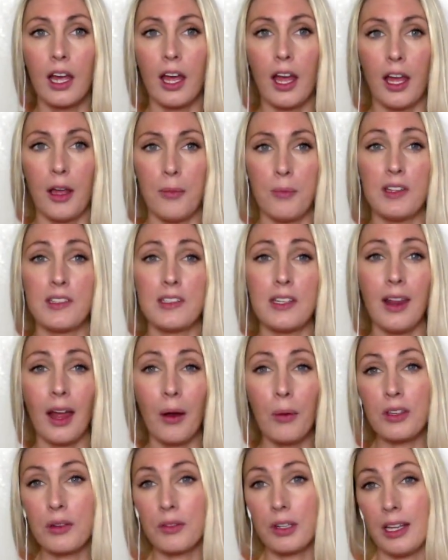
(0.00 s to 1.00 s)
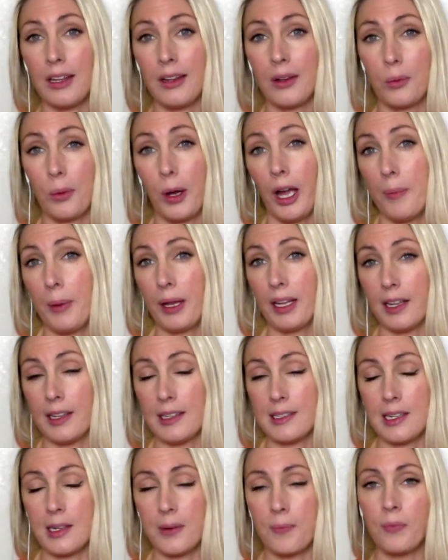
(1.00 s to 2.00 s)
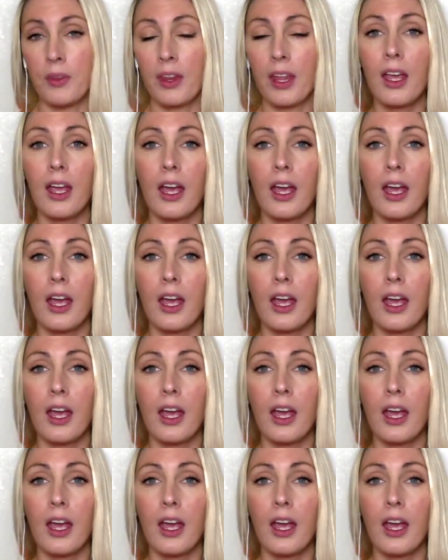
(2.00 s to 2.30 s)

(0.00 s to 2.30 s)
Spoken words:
So that was a really quite a big lesson.